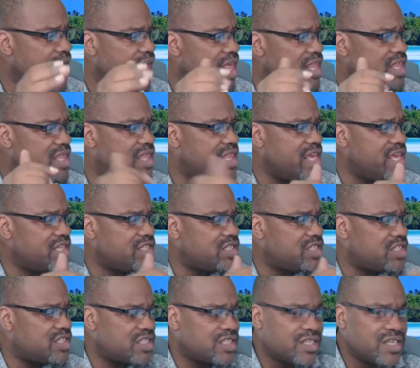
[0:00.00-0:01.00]

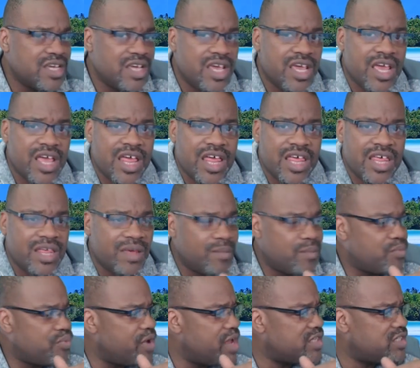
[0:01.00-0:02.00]
this
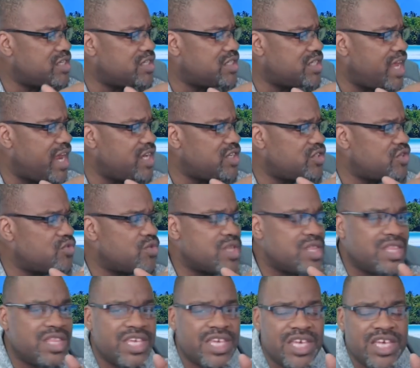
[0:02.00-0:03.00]
presentation
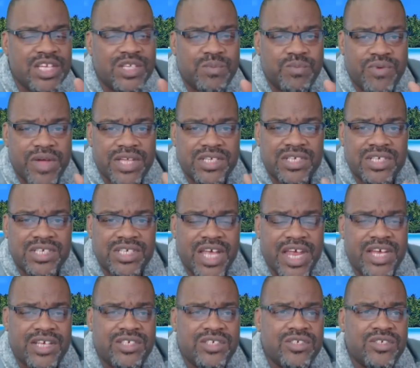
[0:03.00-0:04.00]
or these
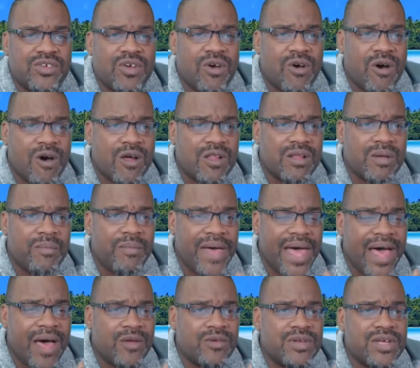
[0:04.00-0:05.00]
presentations are all
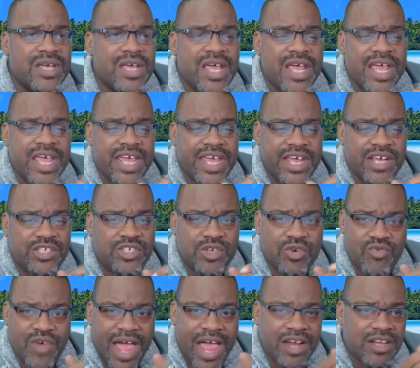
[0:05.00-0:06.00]
about
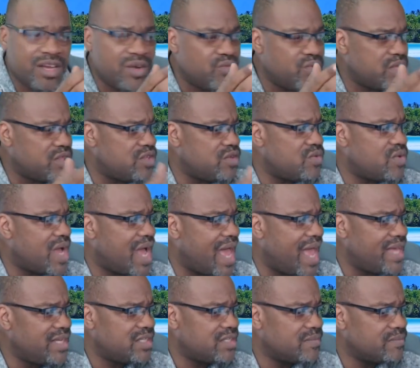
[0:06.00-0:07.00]
interacting with you
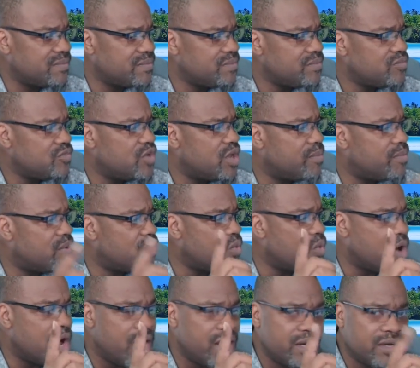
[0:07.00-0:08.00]
guys, number
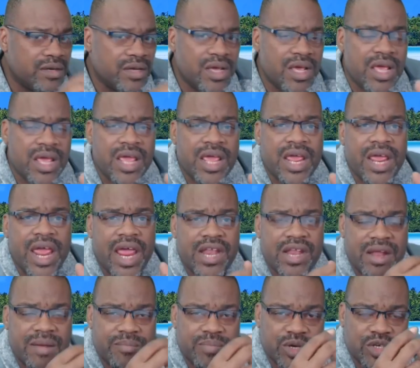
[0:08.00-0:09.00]
one,
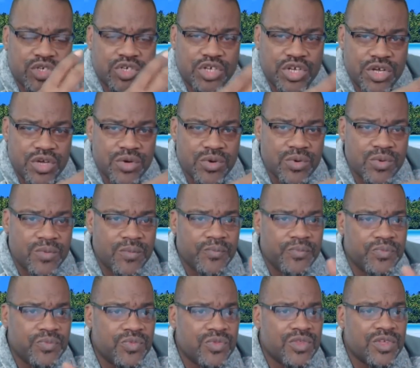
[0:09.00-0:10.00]
and number two,
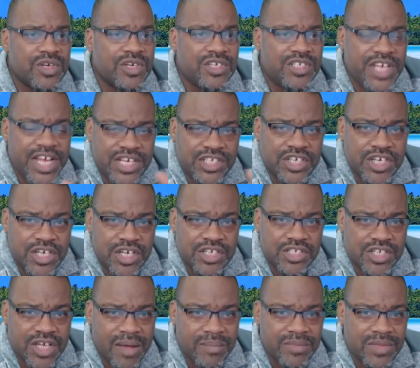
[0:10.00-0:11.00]
teaching you
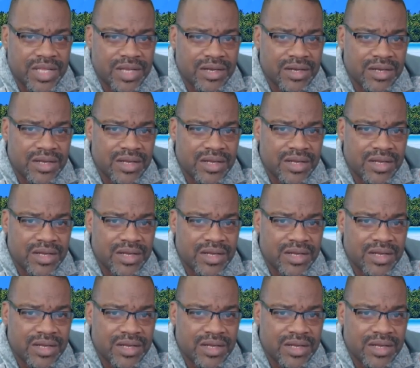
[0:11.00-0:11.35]
something.